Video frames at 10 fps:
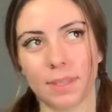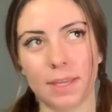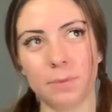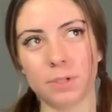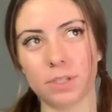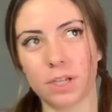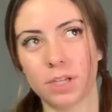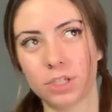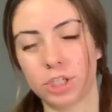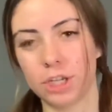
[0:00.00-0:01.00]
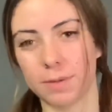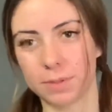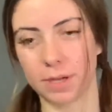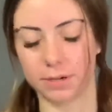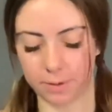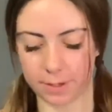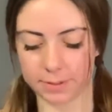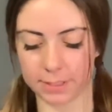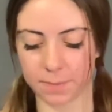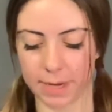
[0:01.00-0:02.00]
it was cheap, so I don't know what I
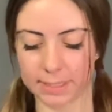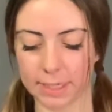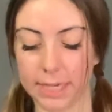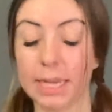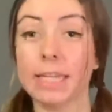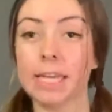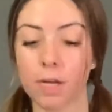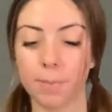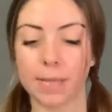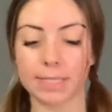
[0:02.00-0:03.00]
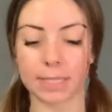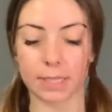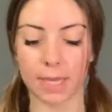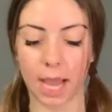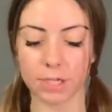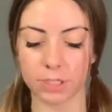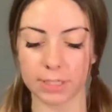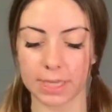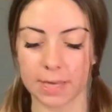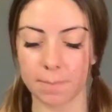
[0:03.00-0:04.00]
was expecting. In here, basically, I
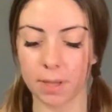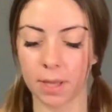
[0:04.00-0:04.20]
just keep